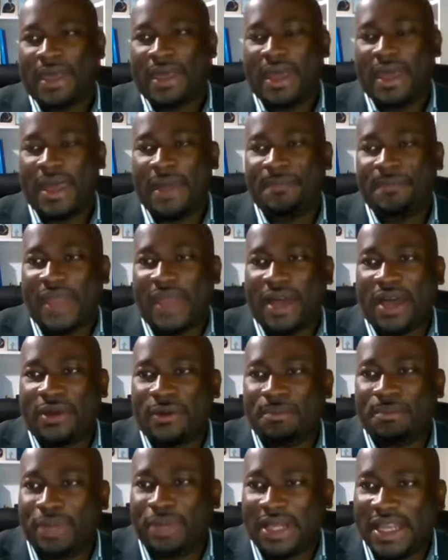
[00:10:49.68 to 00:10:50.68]
um, an
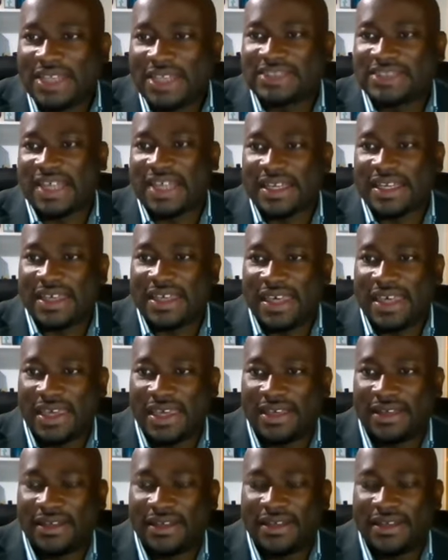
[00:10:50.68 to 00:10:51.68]
unpleasant
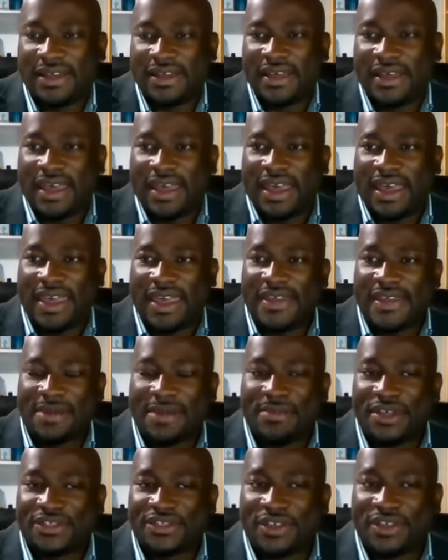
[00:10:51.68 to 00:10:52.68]
king, in the
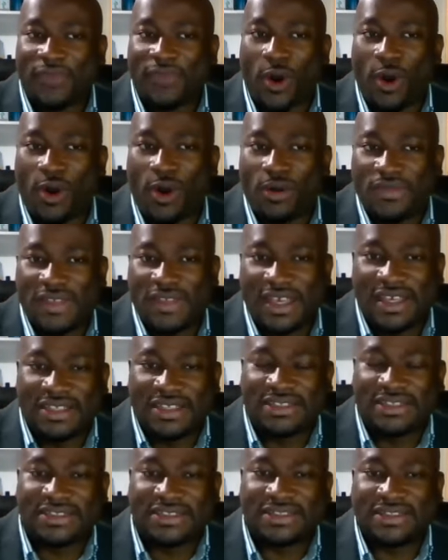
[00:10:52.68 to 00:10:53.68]
midst of all
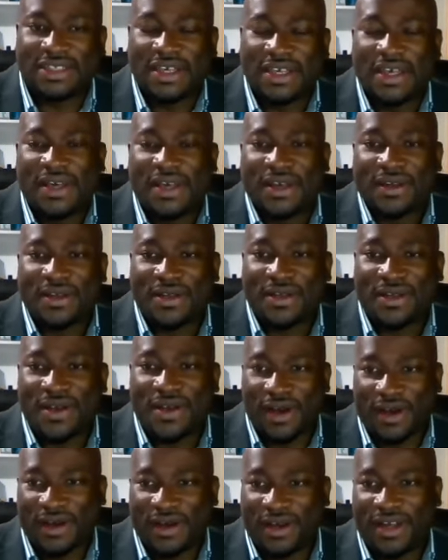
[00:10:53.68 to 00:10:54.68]
these,
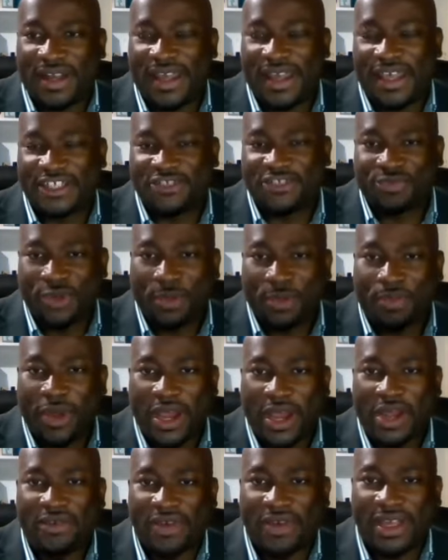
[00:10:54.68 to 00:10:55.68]
God is
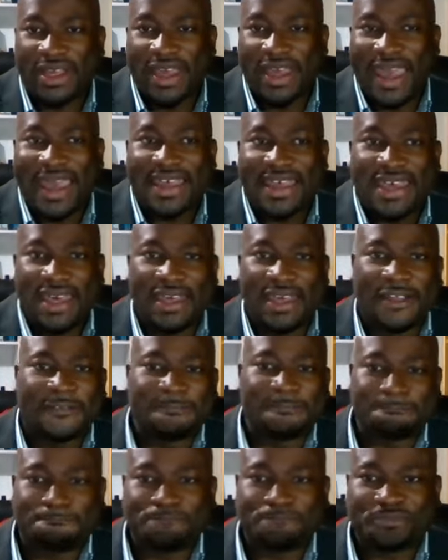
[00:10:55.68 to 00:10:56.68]
preparing a king.
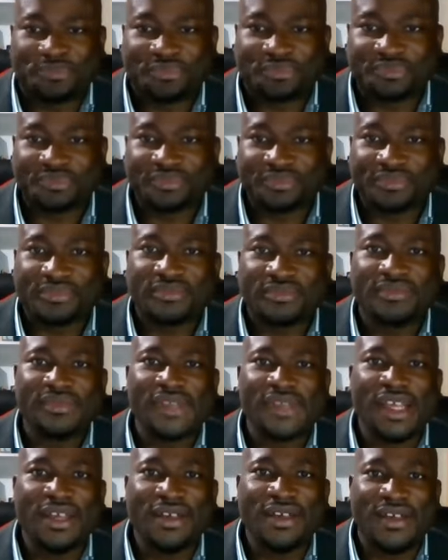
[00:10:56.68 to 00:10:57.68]

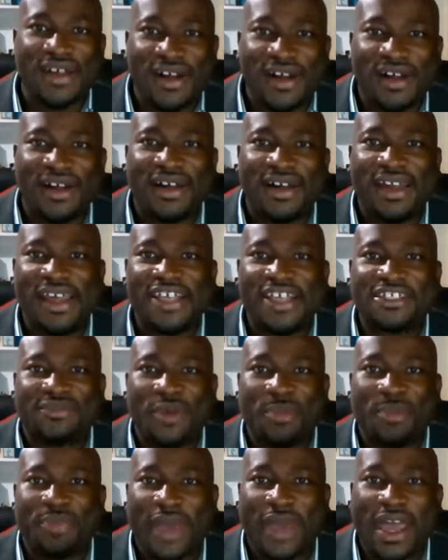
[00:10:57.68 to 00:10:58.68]
God is
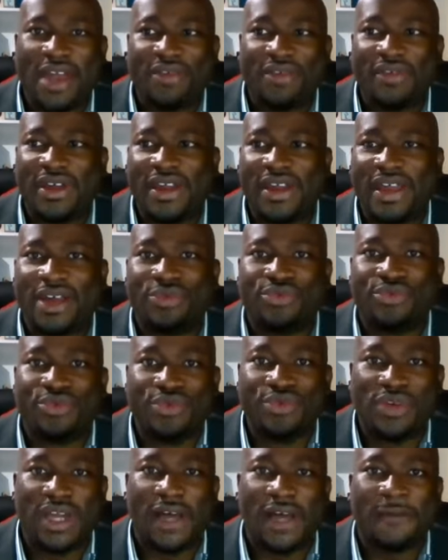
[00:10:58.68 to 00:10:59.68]
preparing a
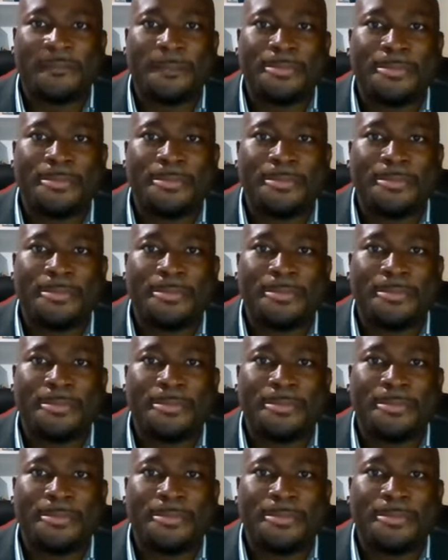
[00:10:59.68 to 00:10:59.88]
ruler.